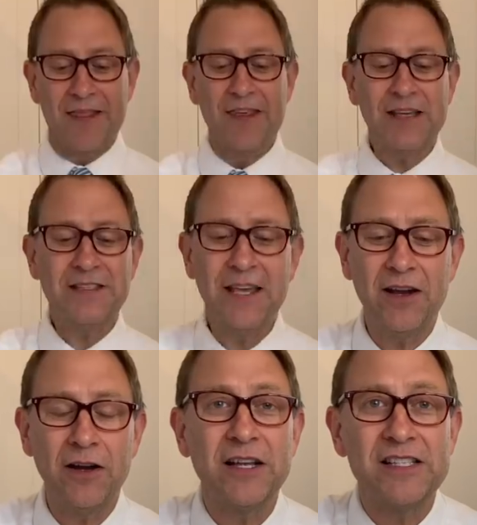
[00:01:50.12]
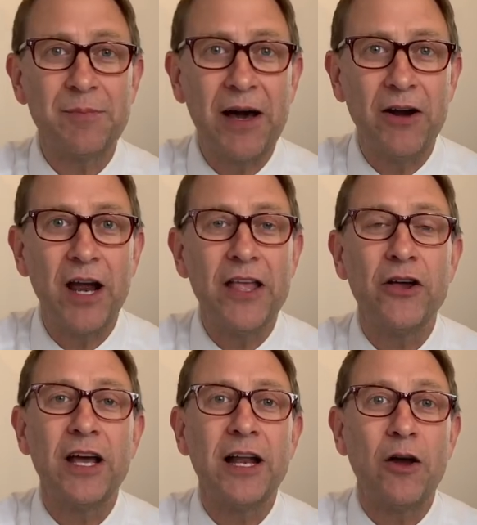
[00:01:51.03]
This here is the butter and
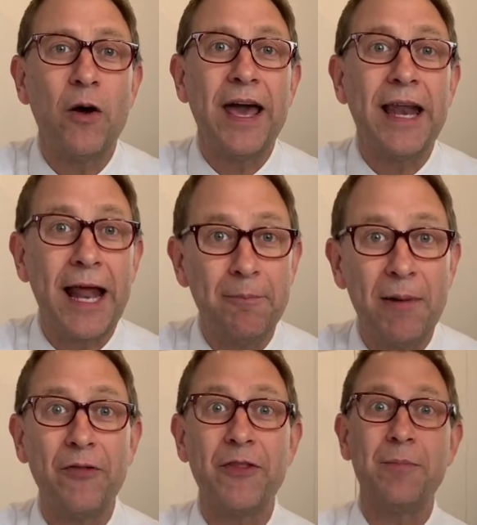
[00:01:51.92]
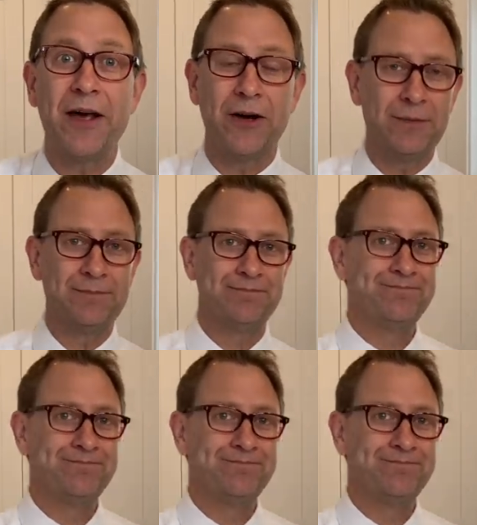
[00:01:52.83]
you're gonna go ahead and melt the butter.